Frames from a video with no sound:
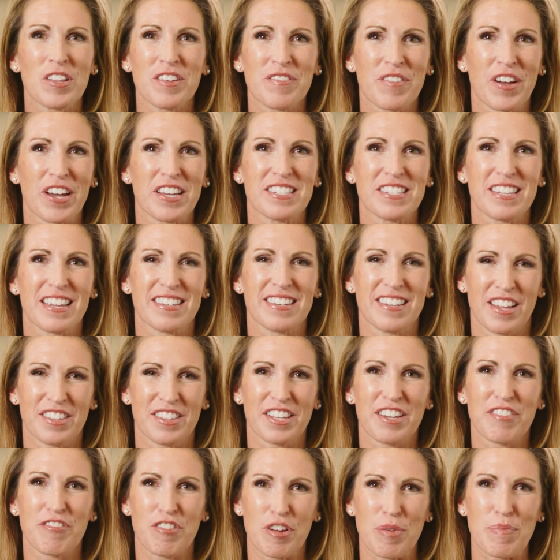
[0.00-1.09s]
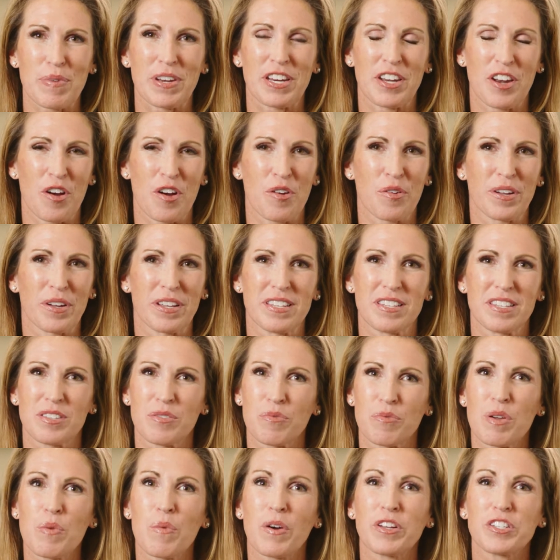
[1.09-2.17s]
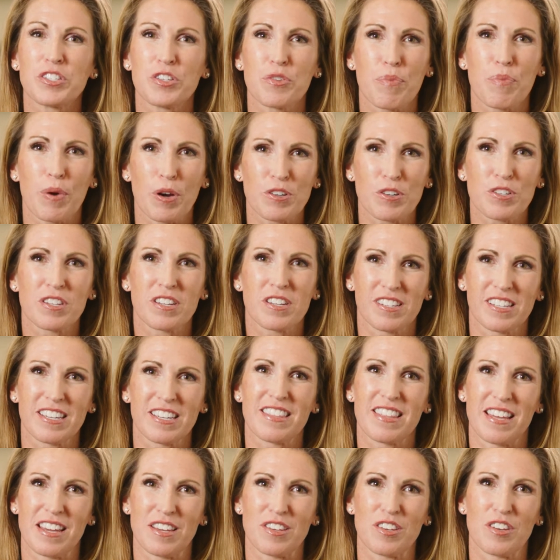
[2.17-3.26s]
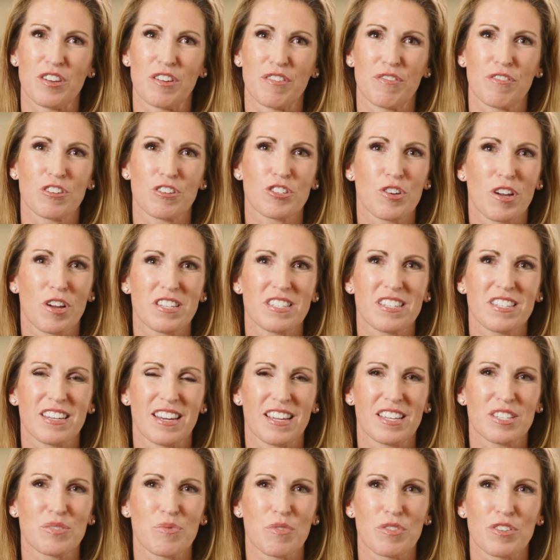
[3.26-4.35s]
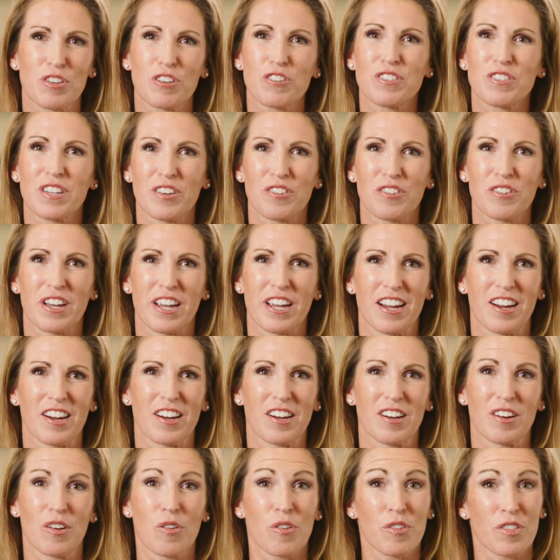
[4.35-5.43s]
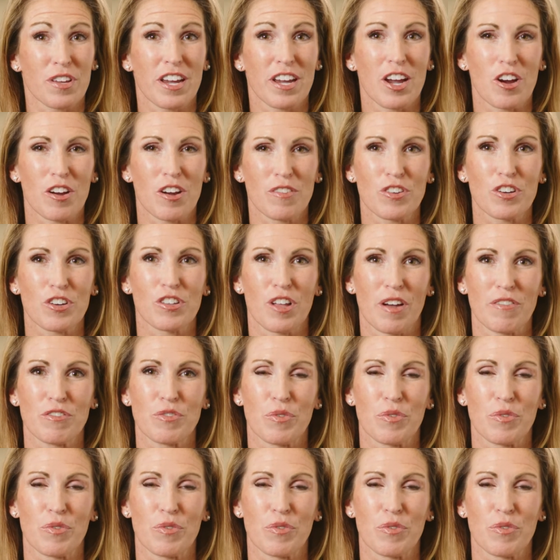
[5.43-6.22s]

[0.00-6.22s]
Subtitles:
of us at Nunley, Freeman & Owens, we want to personally thank you for trusting us with your dental care or the care of your loved